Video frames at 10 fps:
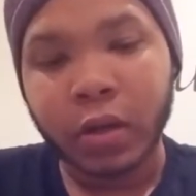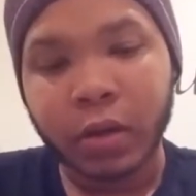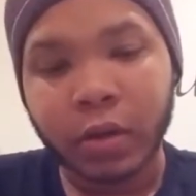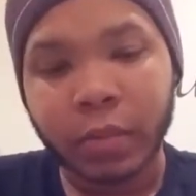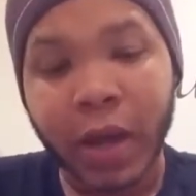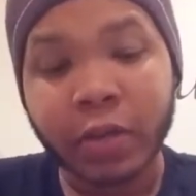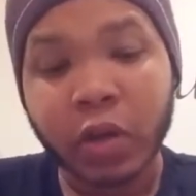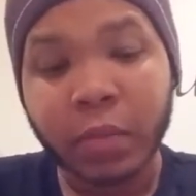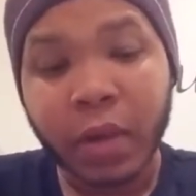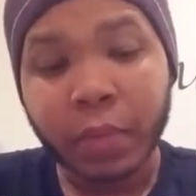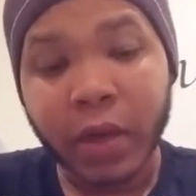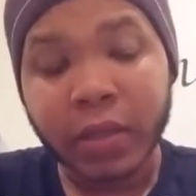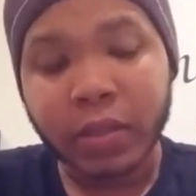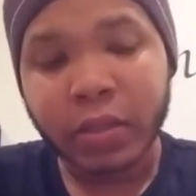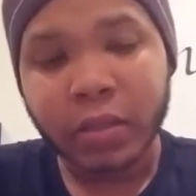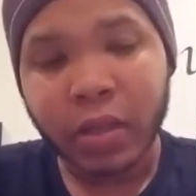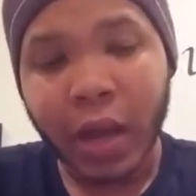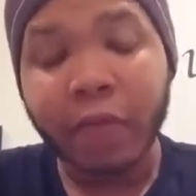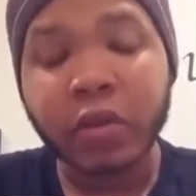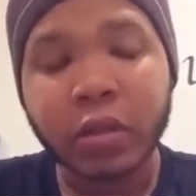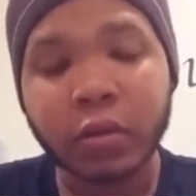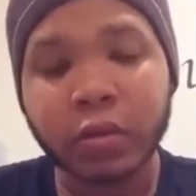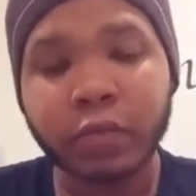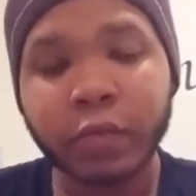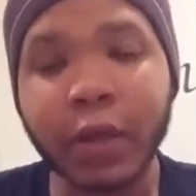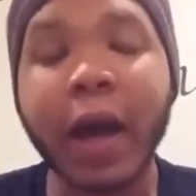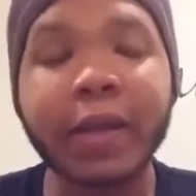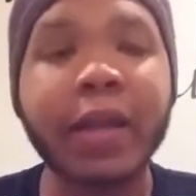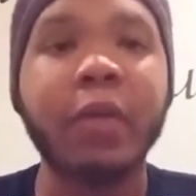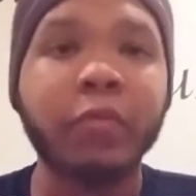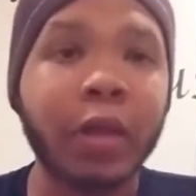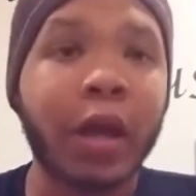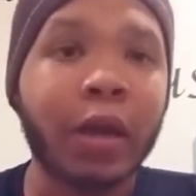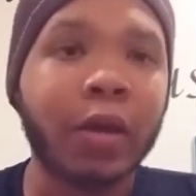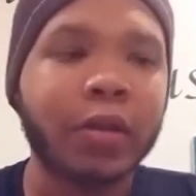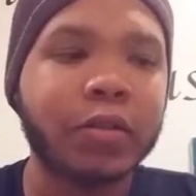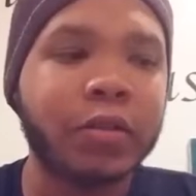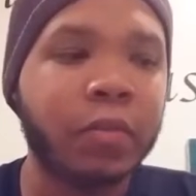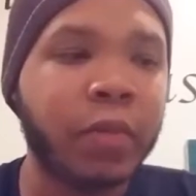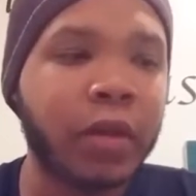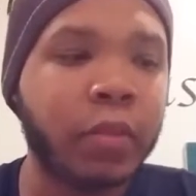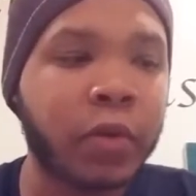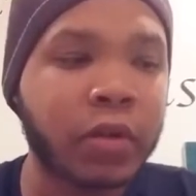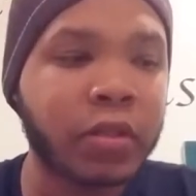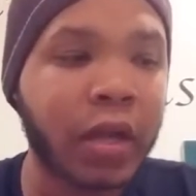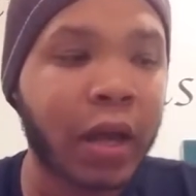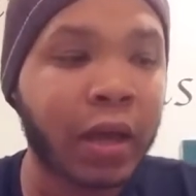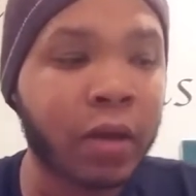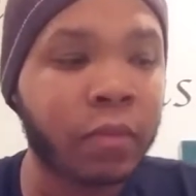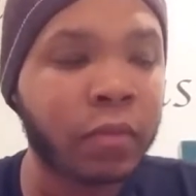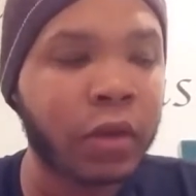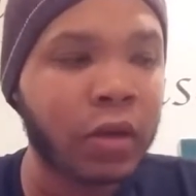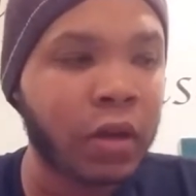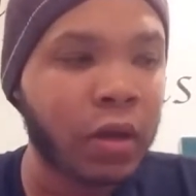I try my best every single goddamn day to be the person that I am.